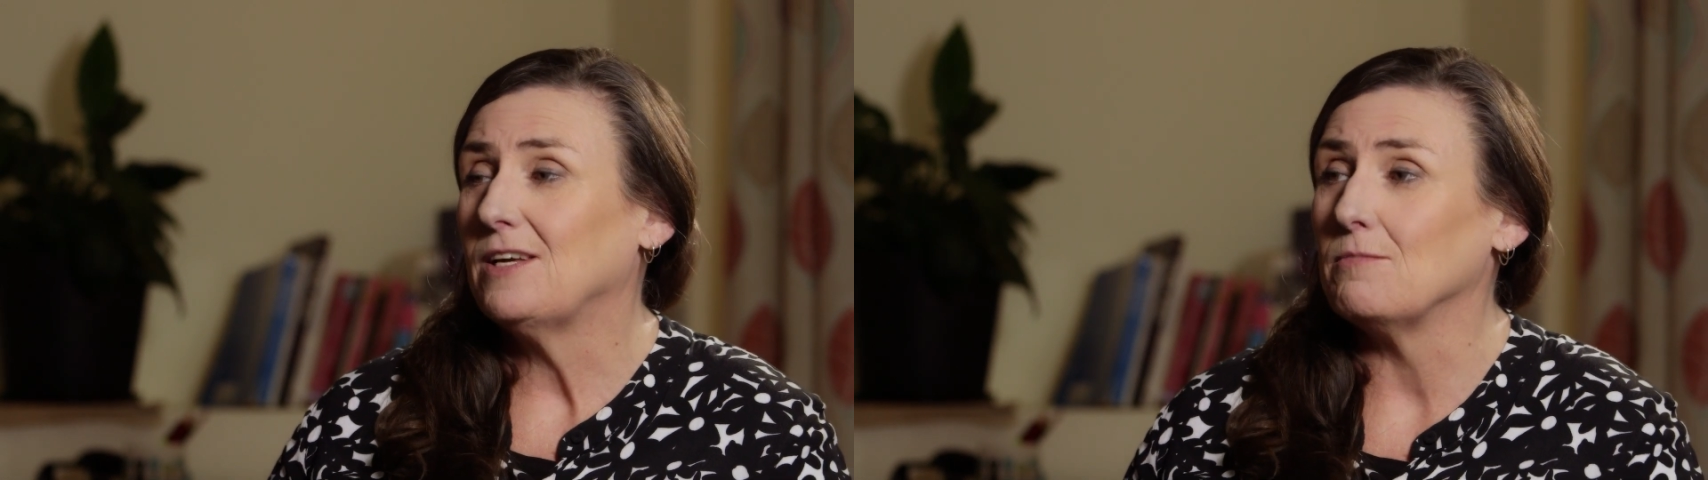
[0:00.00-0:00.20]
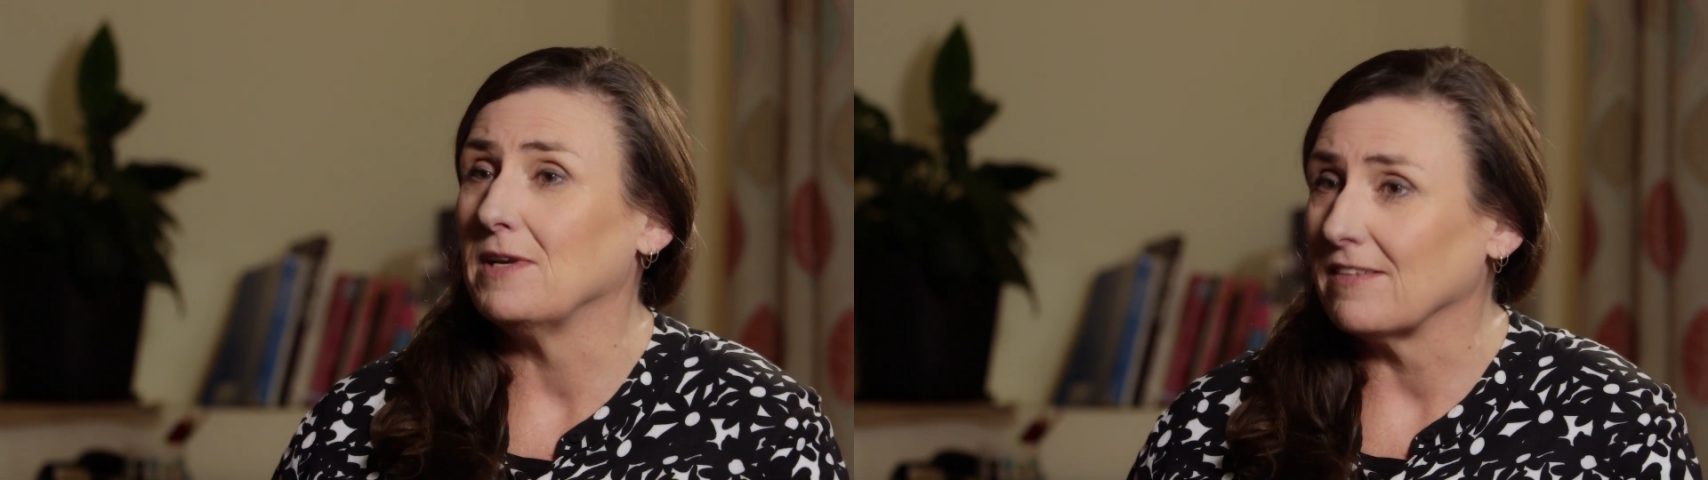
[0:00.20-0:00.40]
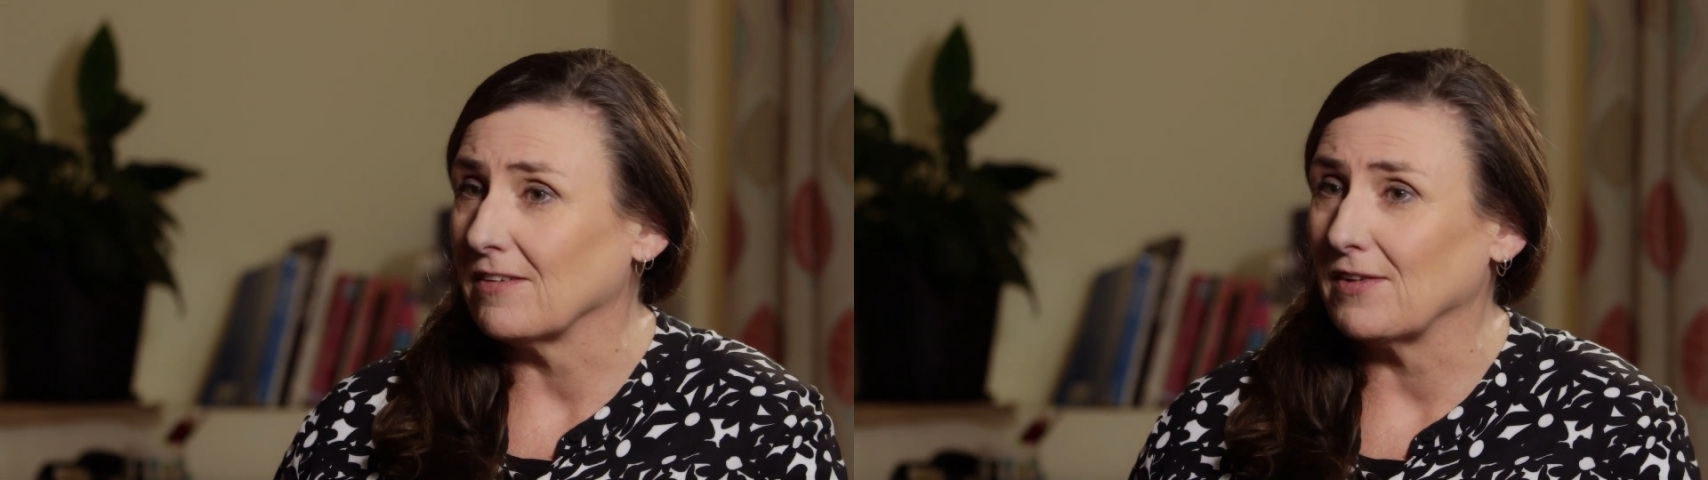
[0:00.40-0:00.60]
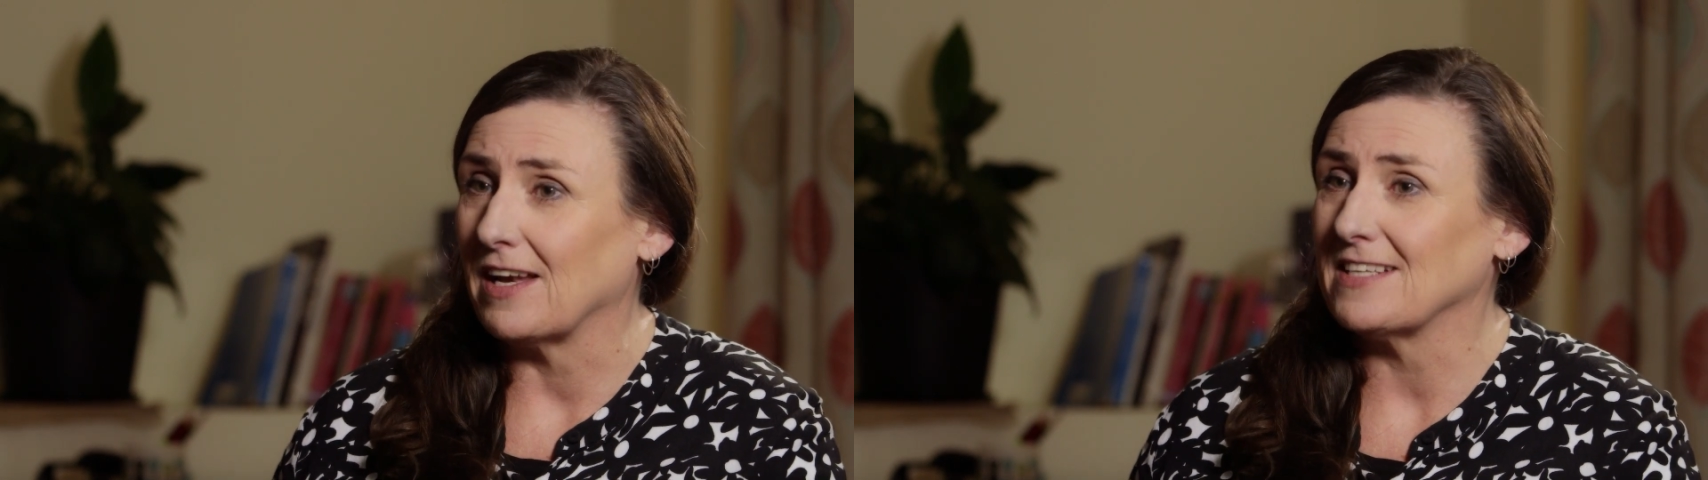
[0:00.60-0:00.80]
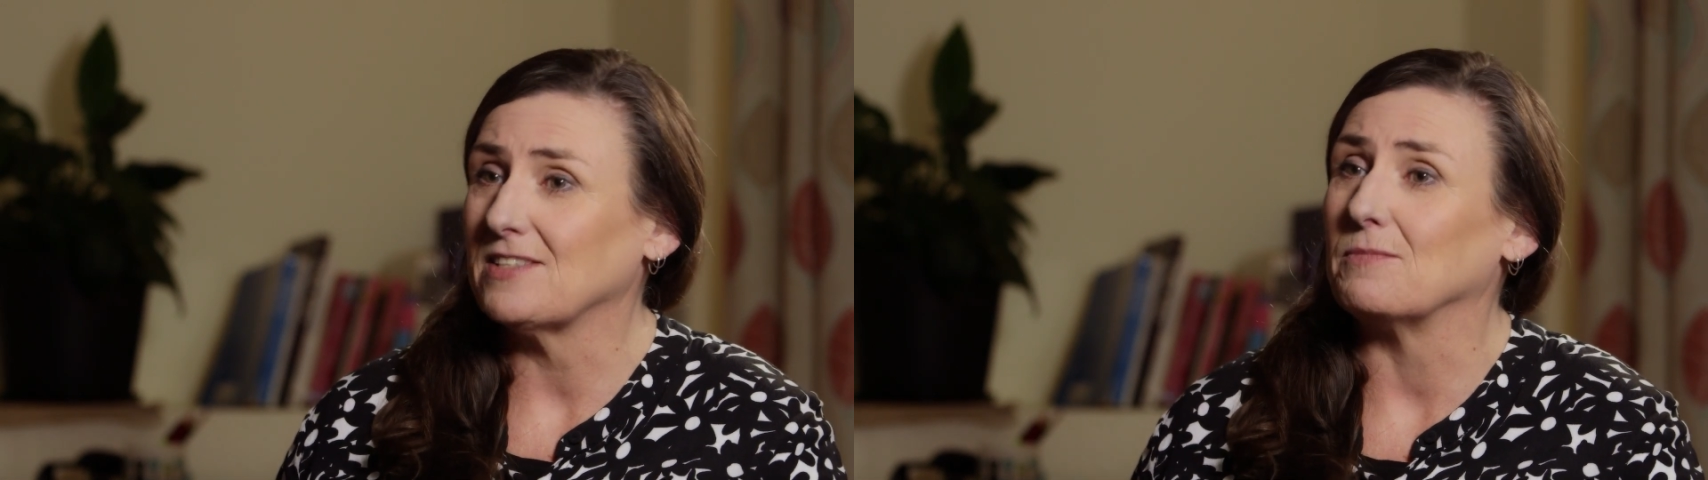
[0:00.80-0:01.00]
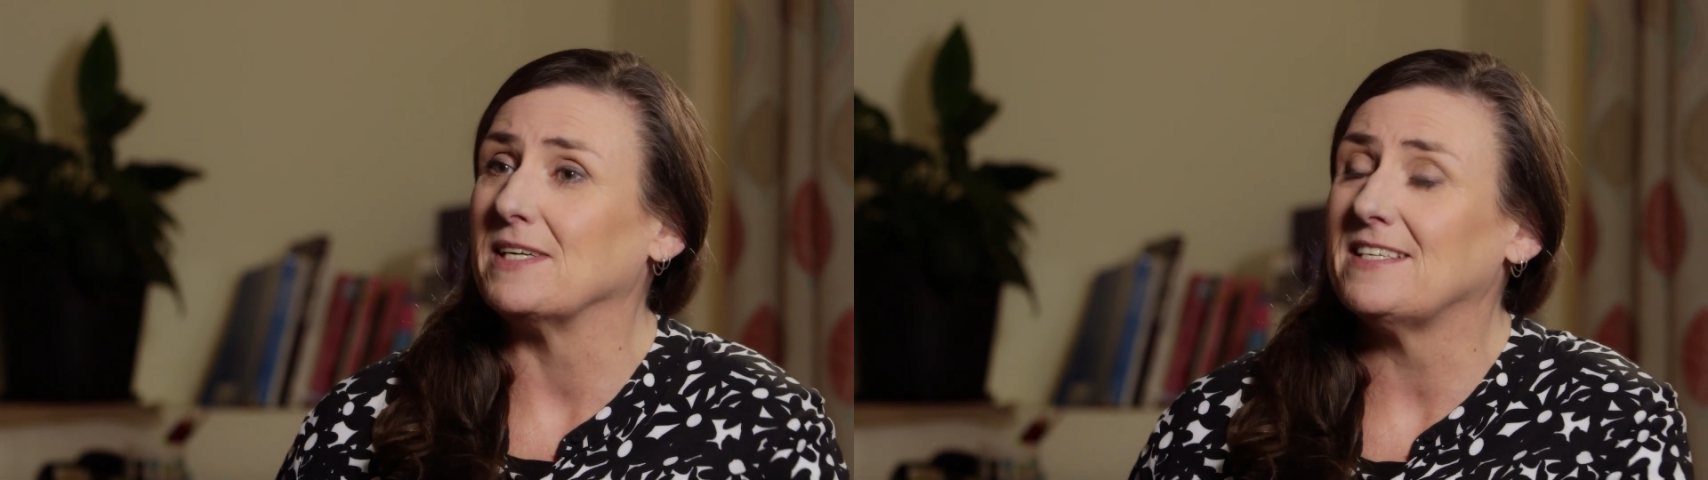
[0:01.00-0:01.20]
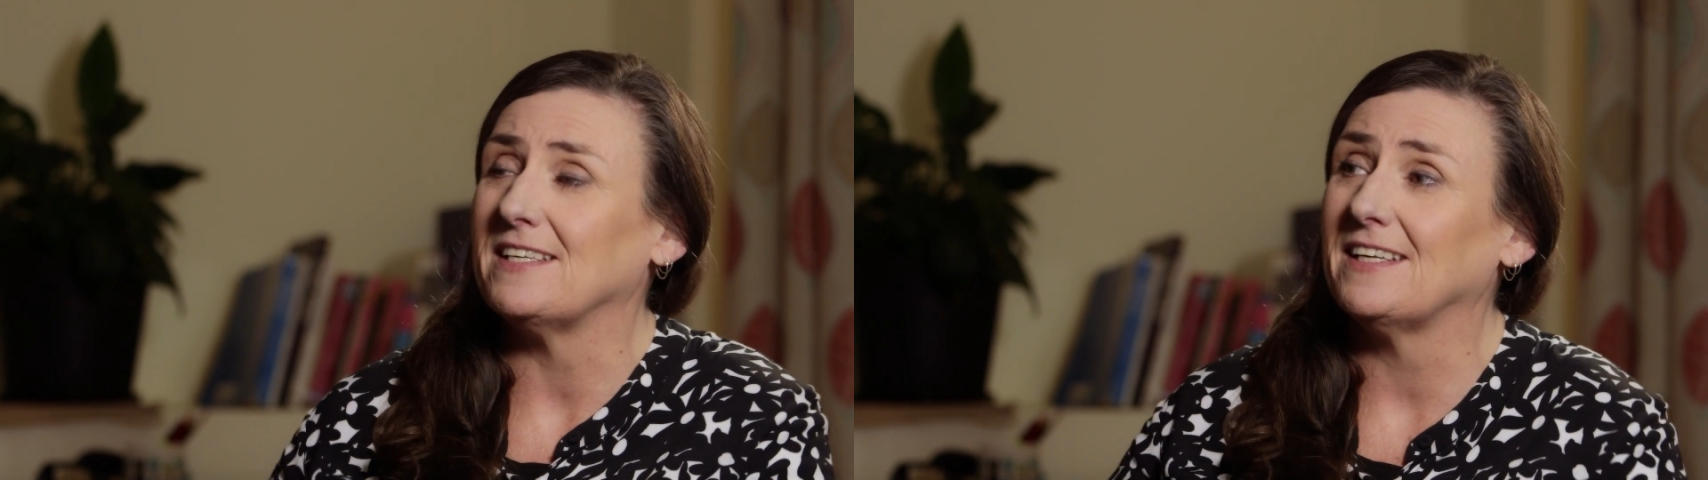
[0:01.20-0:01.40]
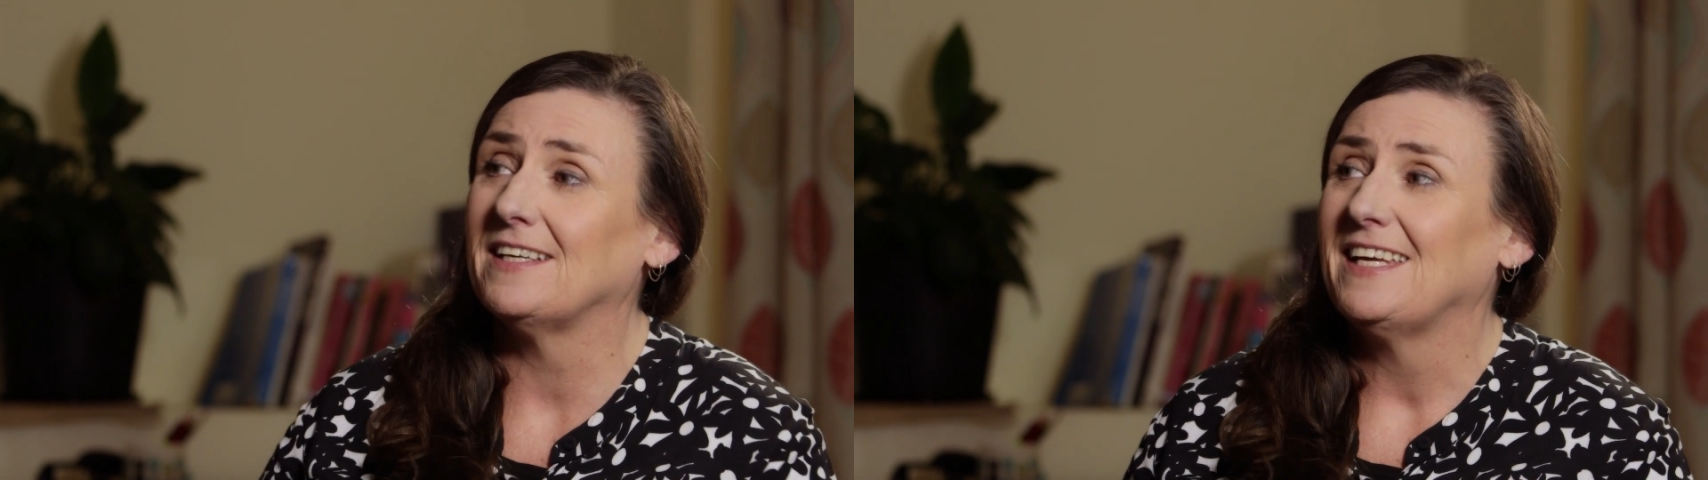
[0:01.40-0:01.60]
minutes of the last
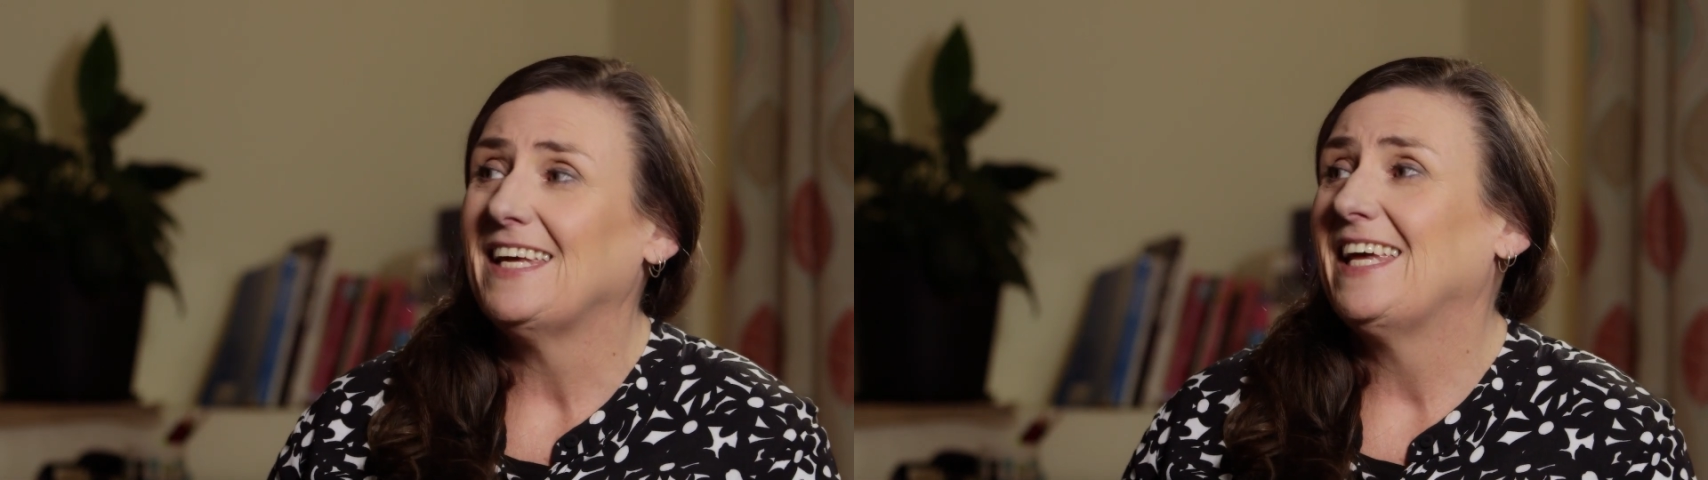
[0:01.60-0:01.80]
meeting